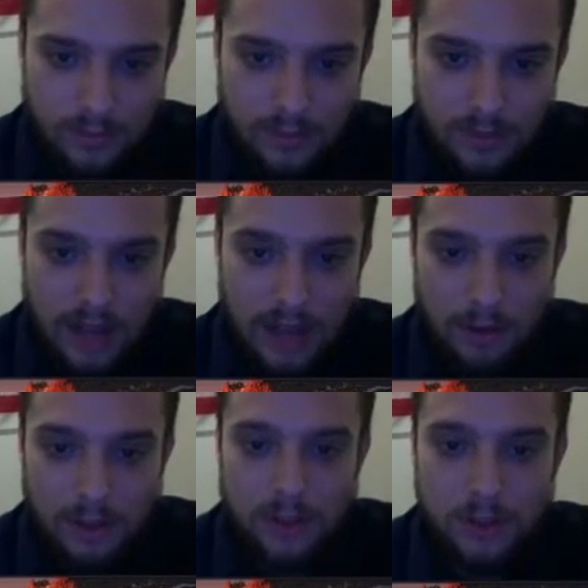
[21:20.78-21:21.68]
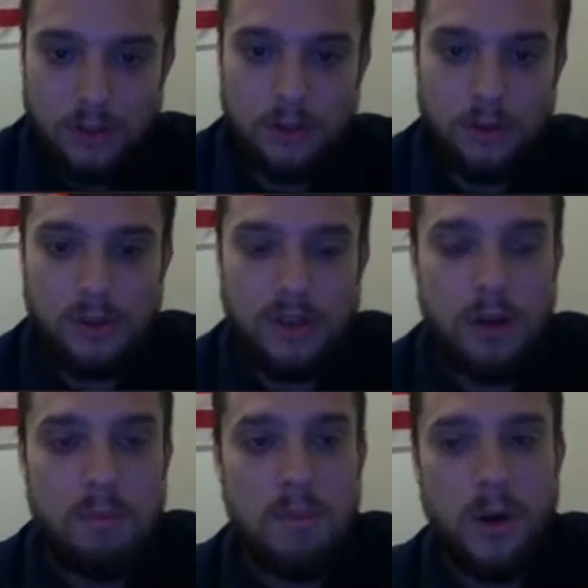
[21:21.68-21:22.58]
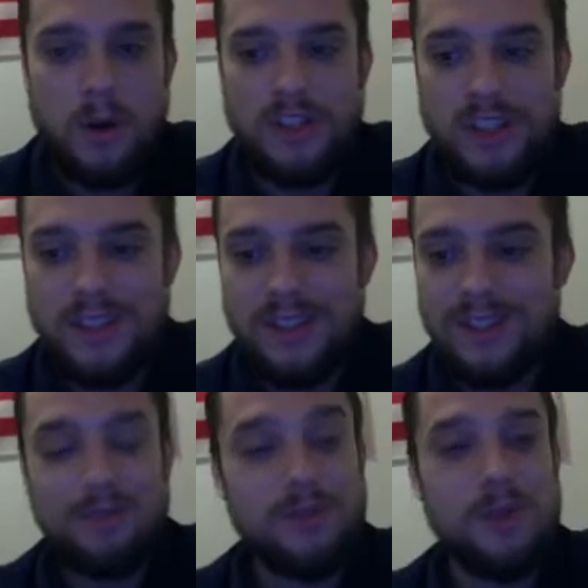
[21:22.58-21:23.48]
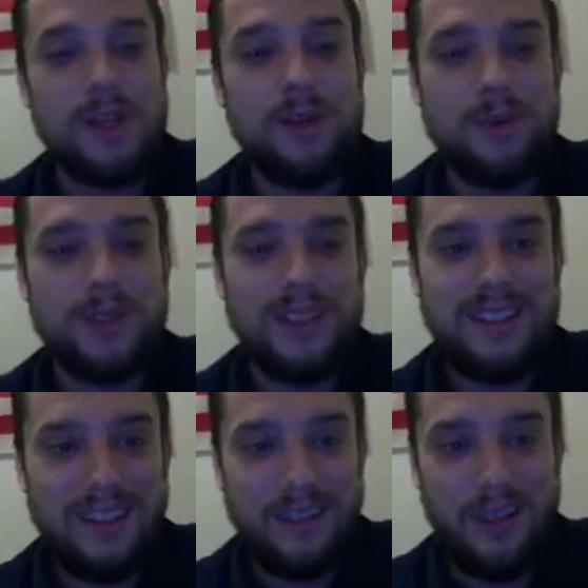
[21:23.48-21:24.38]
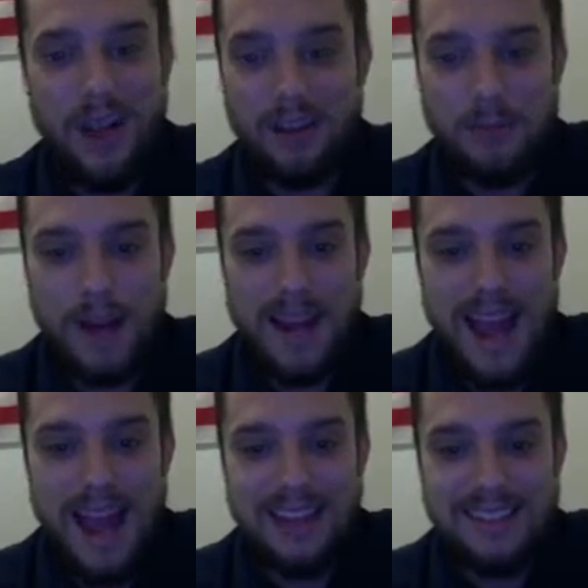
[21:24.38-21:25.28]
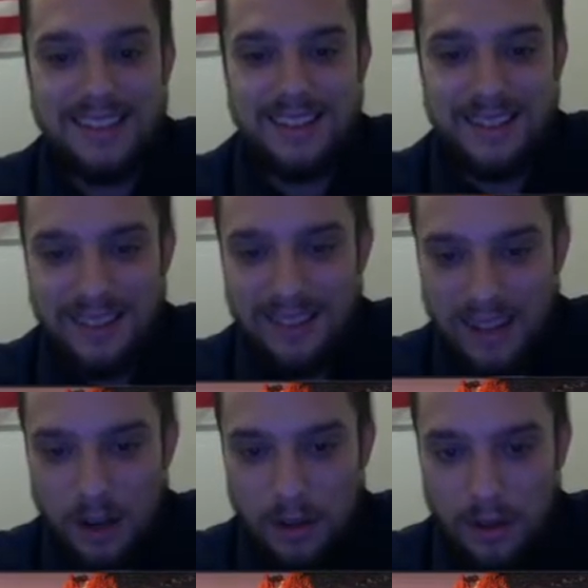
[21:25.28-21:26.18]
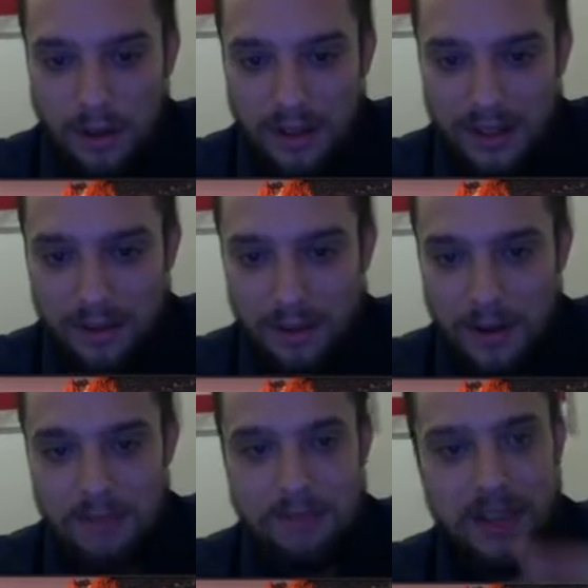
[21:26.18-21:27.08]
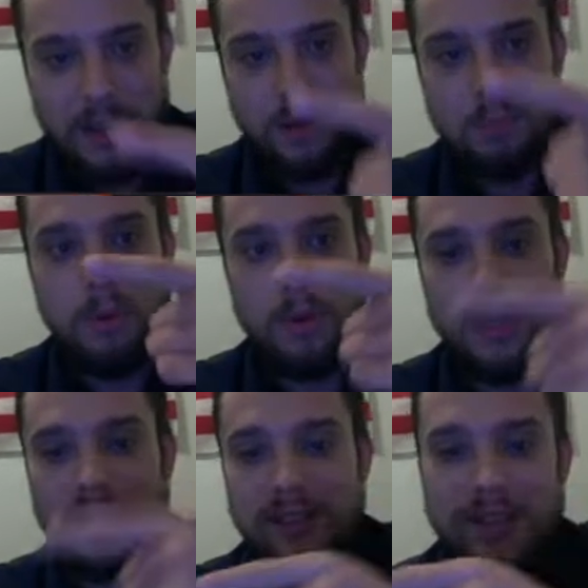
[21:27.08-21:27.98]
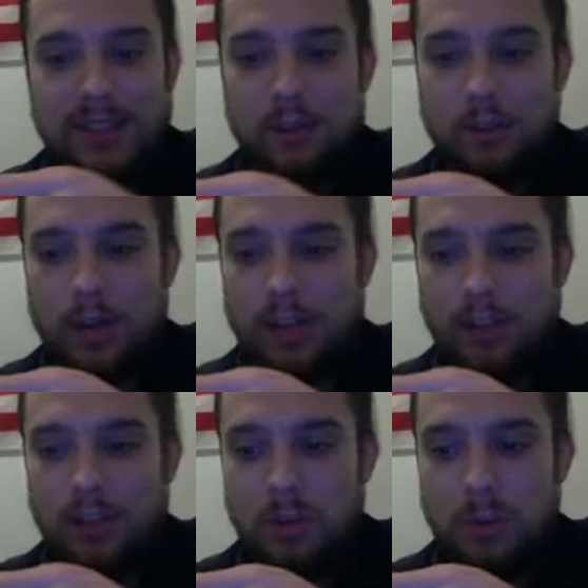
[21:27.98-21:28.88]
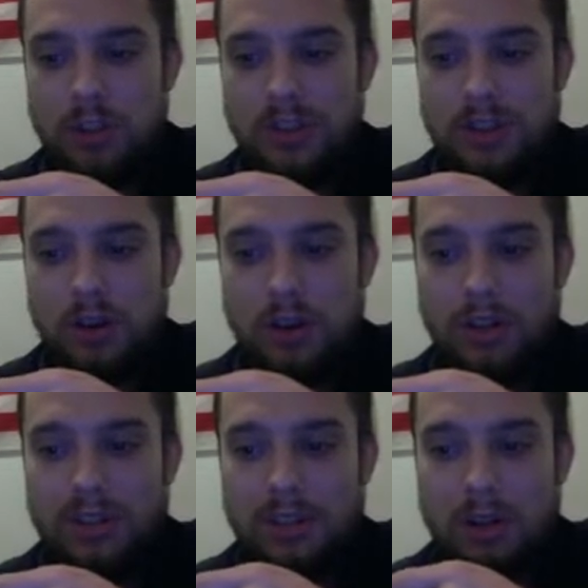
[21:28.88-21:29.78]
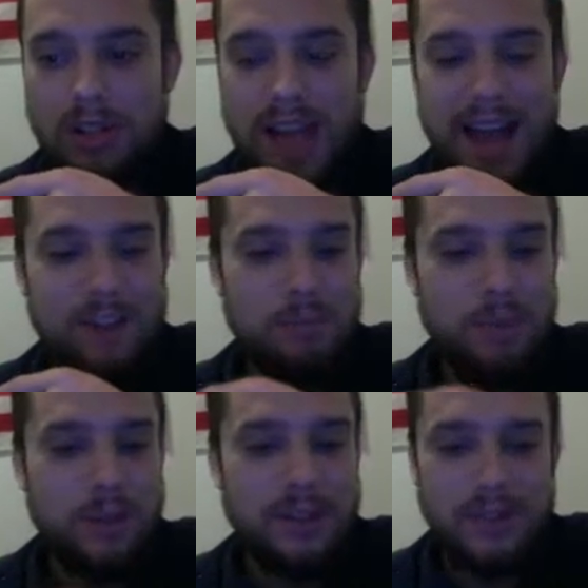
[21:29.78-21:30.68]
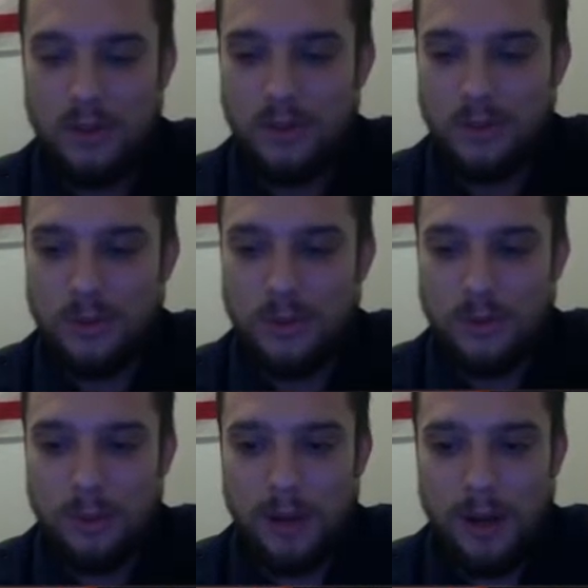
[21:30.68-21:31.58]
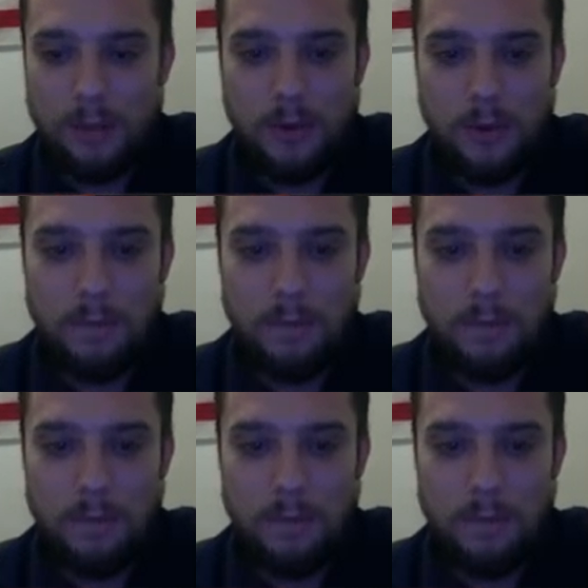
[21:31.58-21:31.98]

I've also used emojis frequently in a lot of my ads, like a finger pointing in this direction towards the call to action button is also super helpful.